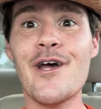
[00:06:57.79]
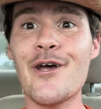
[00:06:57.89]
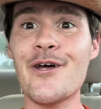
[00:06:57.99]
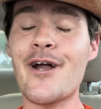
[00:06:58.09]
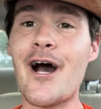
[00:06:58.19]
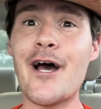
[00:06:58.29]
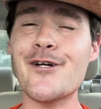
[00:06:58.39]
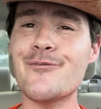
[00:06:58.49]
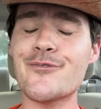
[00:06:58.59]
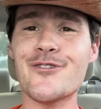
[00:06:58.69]
and I
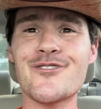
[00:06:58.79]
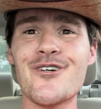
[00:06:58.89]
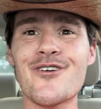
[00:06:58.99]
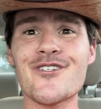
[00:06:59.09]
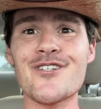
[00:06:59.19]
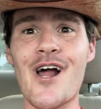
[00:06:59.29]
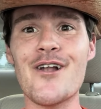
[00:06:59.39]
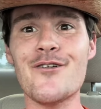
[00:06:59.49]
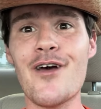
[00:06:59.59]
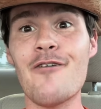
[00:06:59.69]
am just so
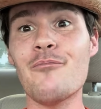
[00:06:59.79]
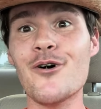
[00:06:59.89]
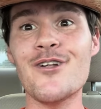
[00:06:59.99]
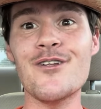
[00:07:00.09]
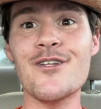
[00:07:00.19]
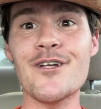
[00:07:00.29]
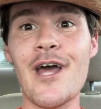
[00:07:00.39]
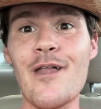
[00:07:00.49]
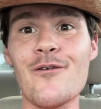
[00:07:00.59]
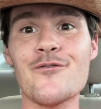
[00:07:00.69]
excited to have put it
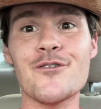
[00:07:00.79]
together.